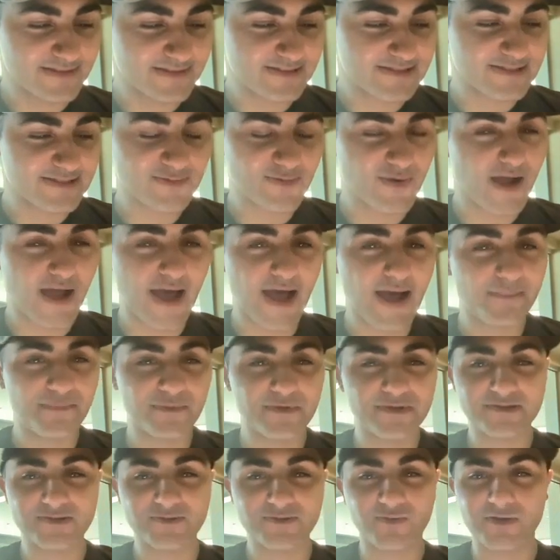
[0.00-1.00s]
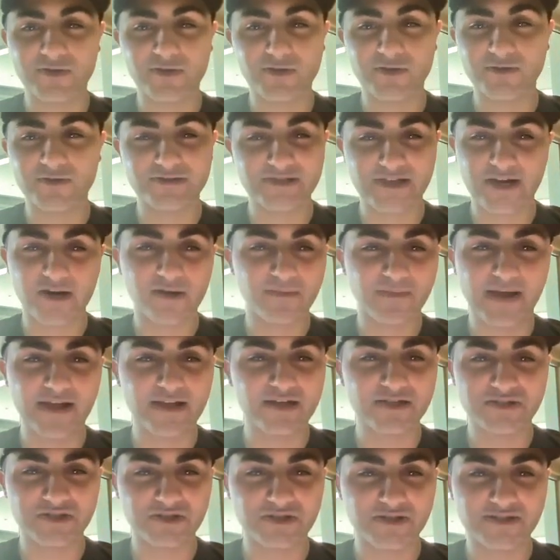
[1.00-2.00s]
this is what happens when your general
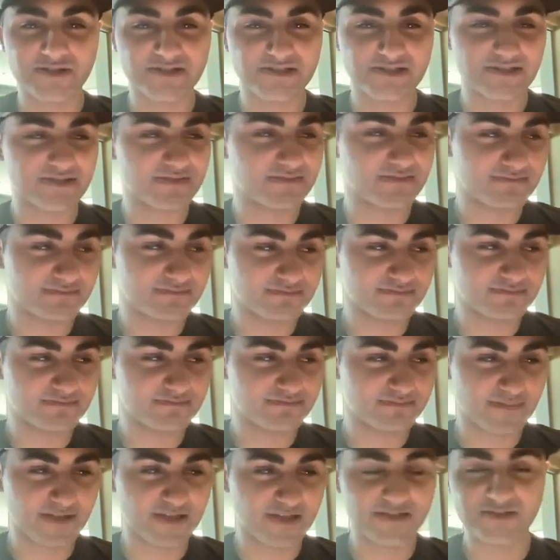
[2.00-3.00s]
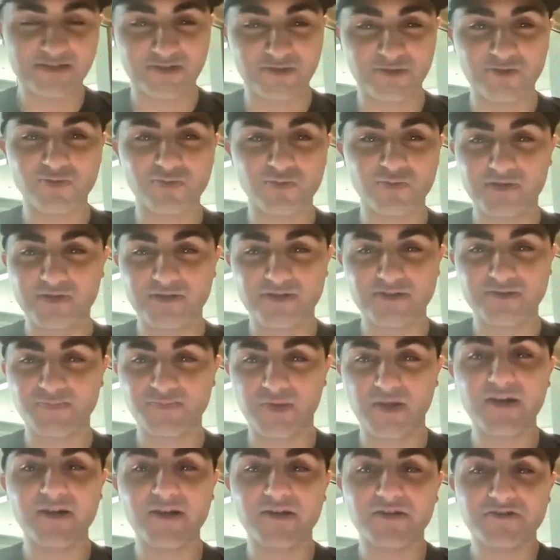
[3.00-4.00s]
manager isn't in tune with his
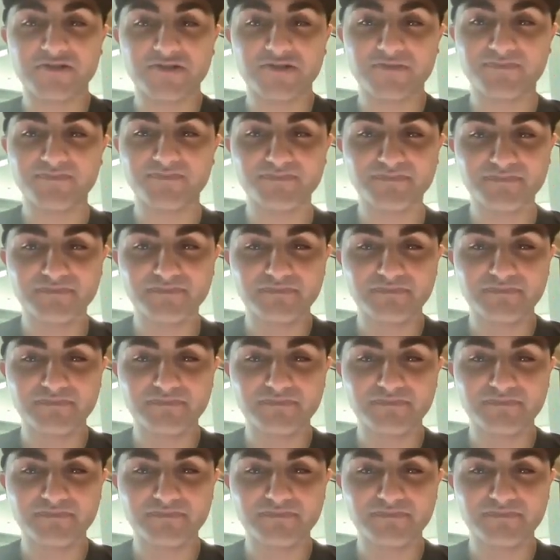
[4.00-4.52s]
players.